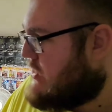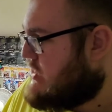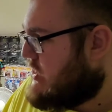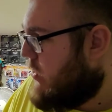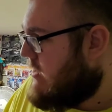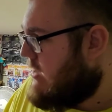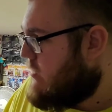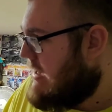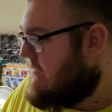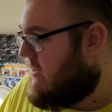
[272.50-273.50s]
Sigourney
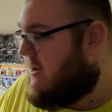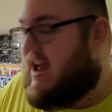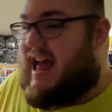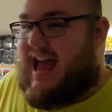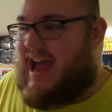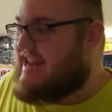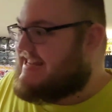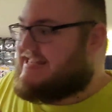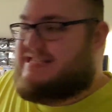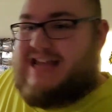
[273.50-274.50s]
Weaver, and
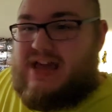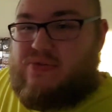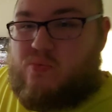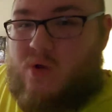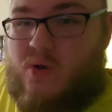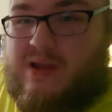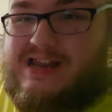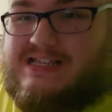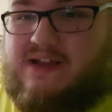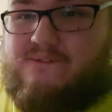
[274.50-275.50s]
Seth Rogen
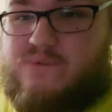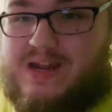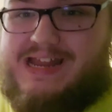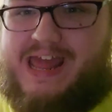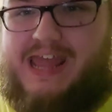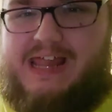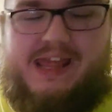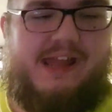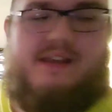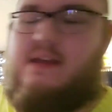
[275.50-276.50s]
is a freaking
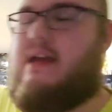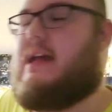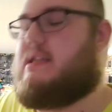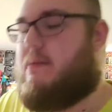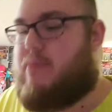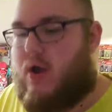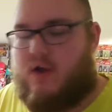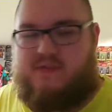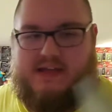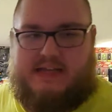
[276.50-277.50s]
alien, it's a
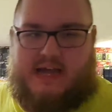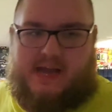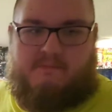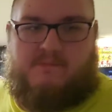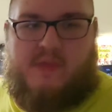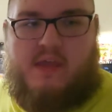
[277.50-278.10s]
perfect time.